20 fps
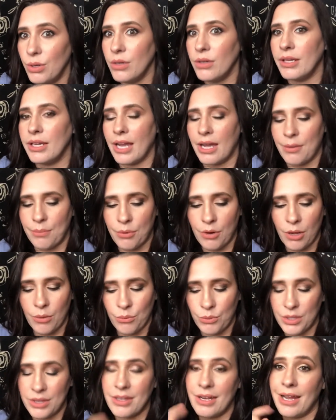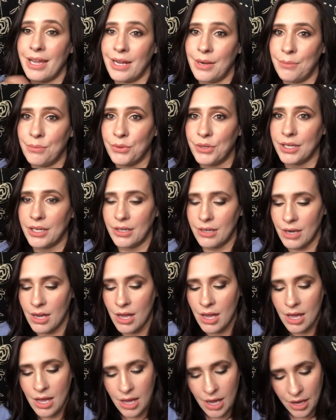really had a problem with and I had to bring in
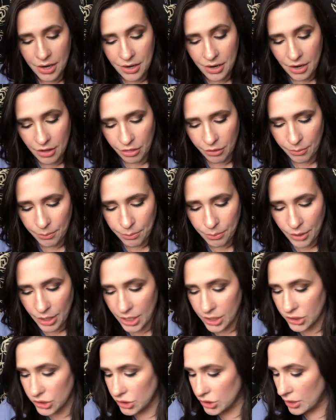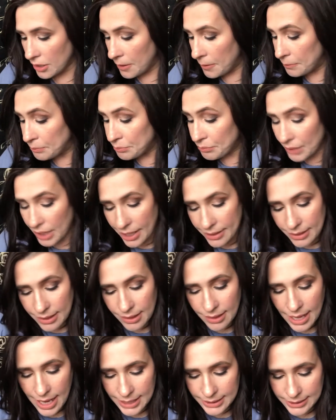another brush. And the
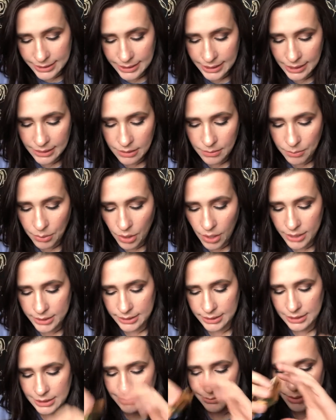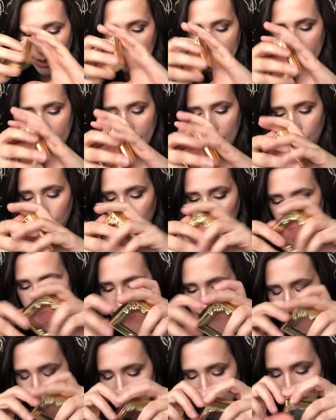last thing in the box this month
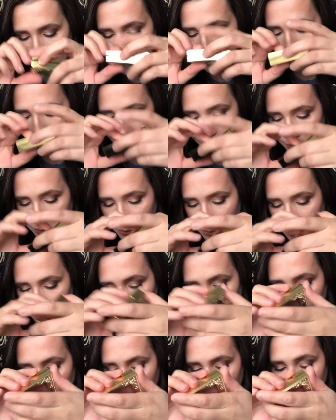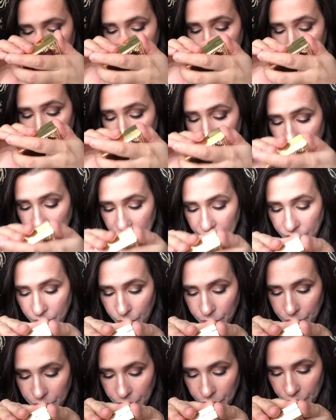was um, the Pretty
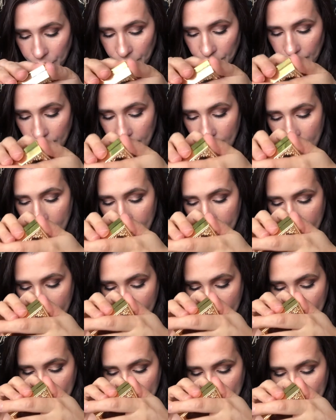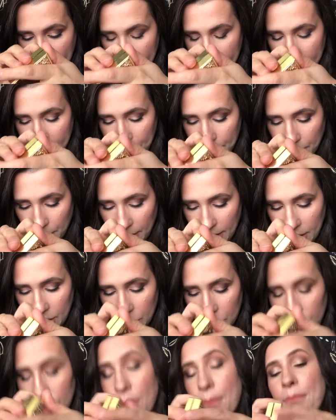Vulgar Make Them
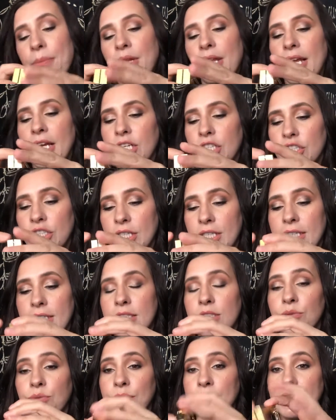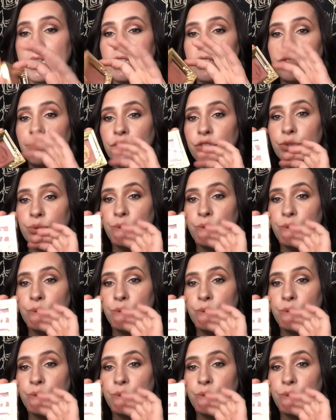Blush Blush and it retails for